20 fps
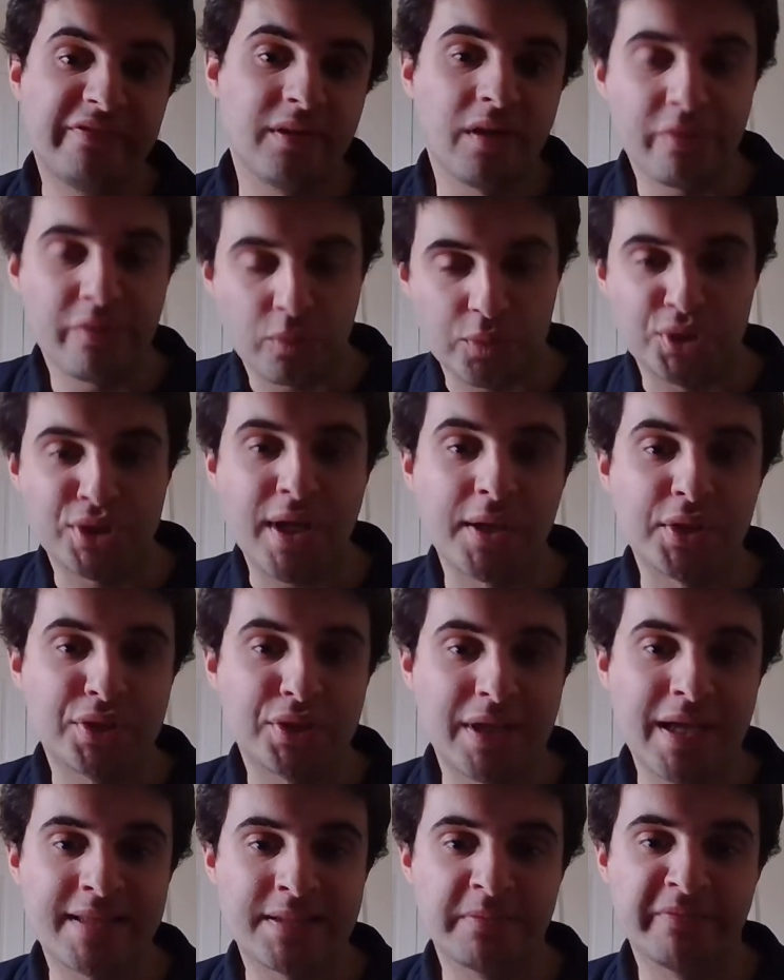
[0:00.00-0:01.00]
and I thought
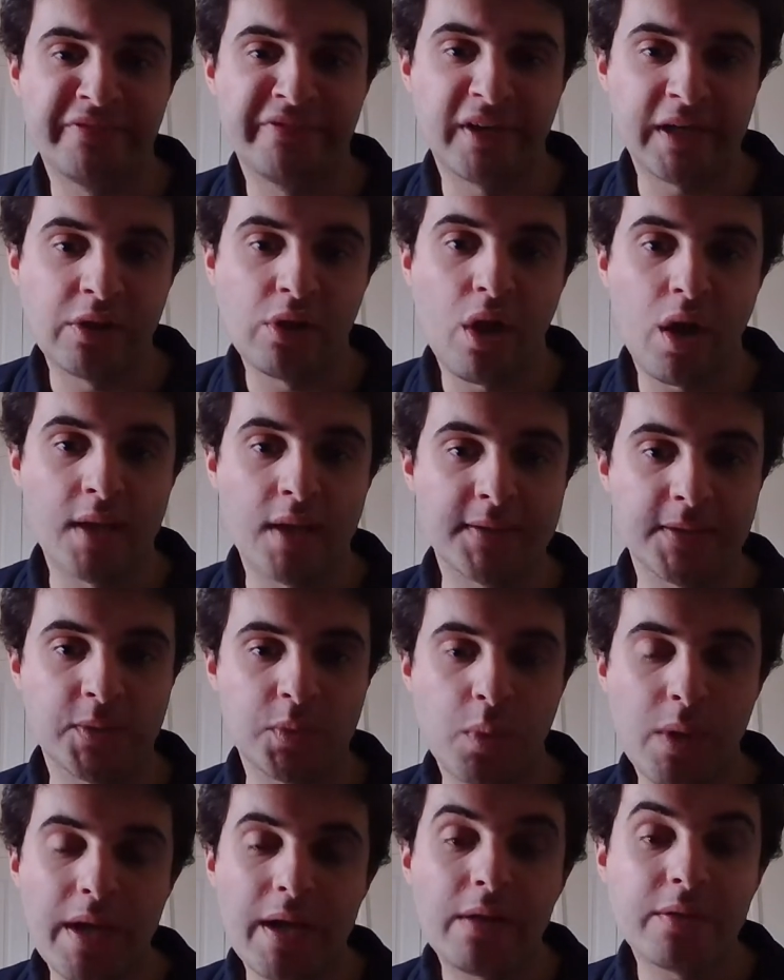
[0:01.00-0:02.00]
Shang-Chi had some funny lines as
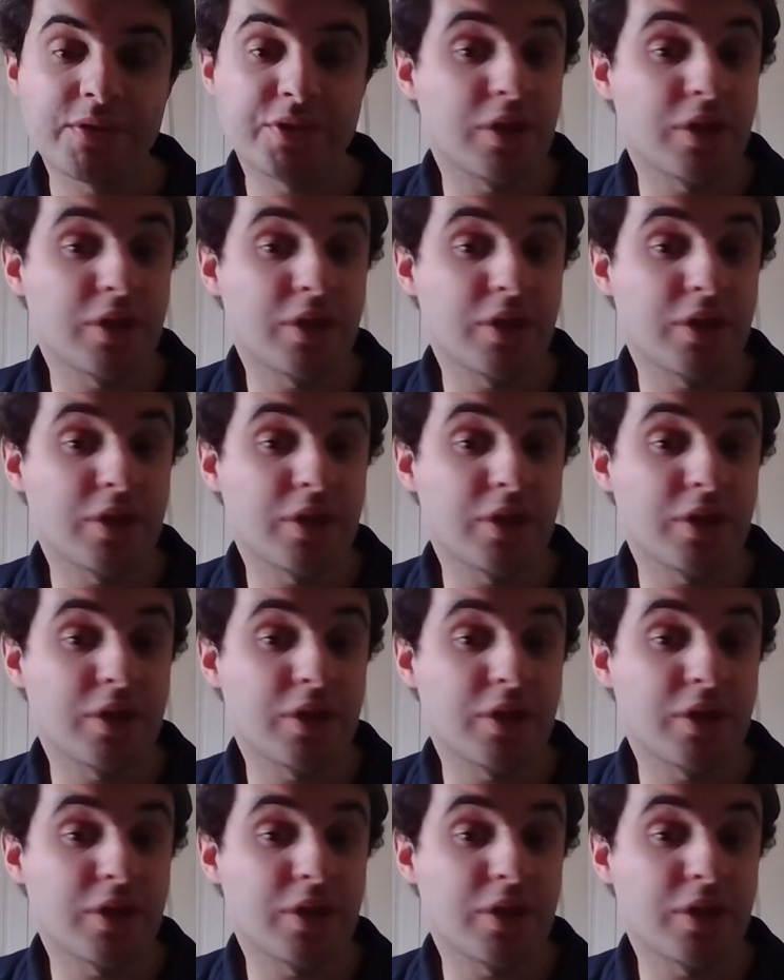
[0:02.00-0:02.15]
well.